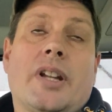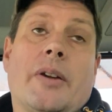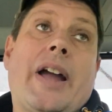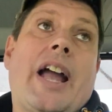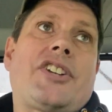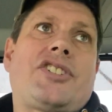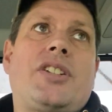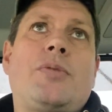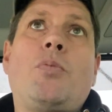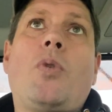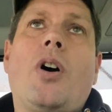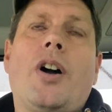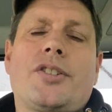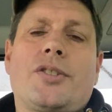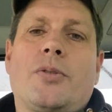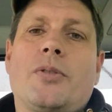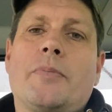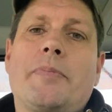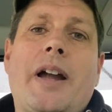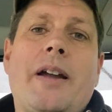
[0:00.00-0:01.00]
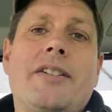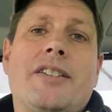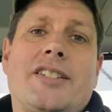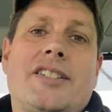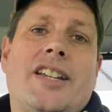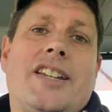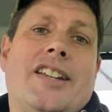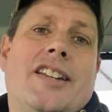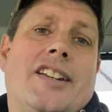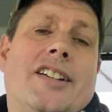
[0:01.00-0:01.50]
no, actually, what it's all about is
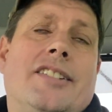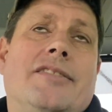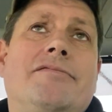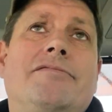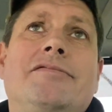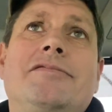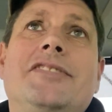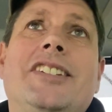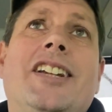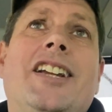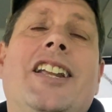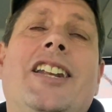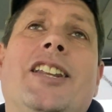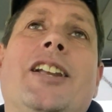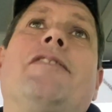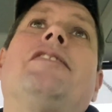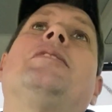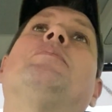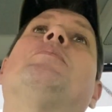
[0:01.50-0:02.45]
sitting in a lovely